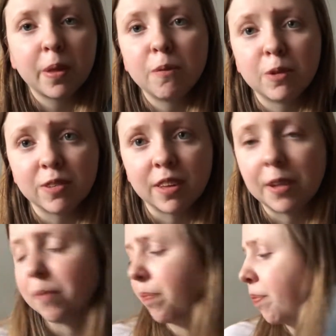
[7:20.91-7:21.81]
We'll
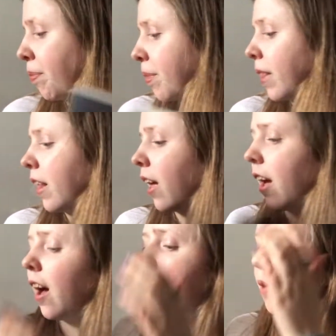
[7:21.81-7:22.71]
see.
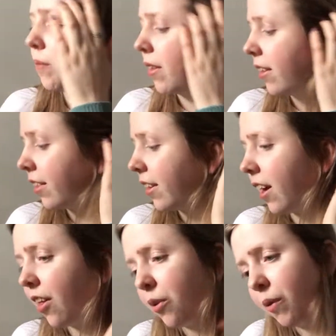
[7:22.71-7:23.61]
And then
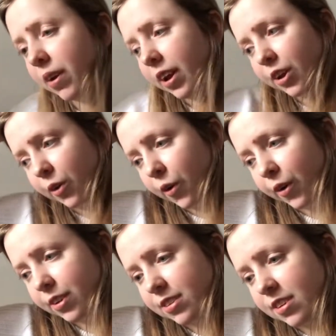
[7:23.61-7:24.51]
the other one I
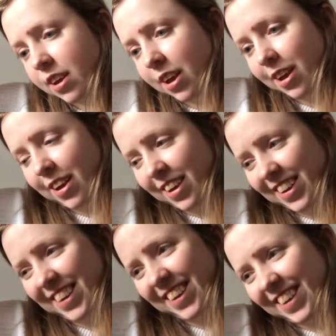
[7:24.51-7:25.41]
got,
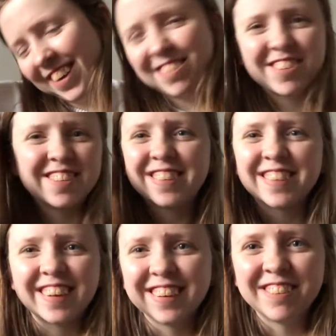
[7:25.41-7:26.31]
I'm so
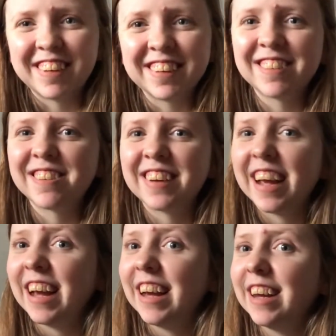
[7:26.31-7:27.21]
excited about this one.
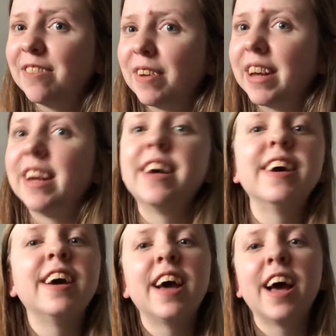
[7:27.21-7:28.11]
Ah, my hair.